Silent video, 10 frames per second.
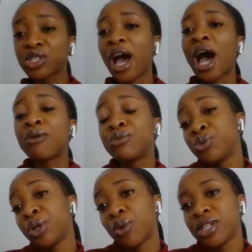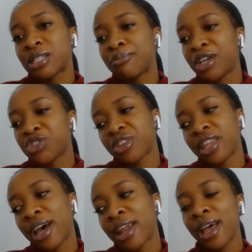So how did we want to measure
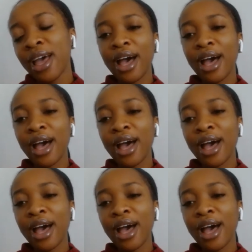that?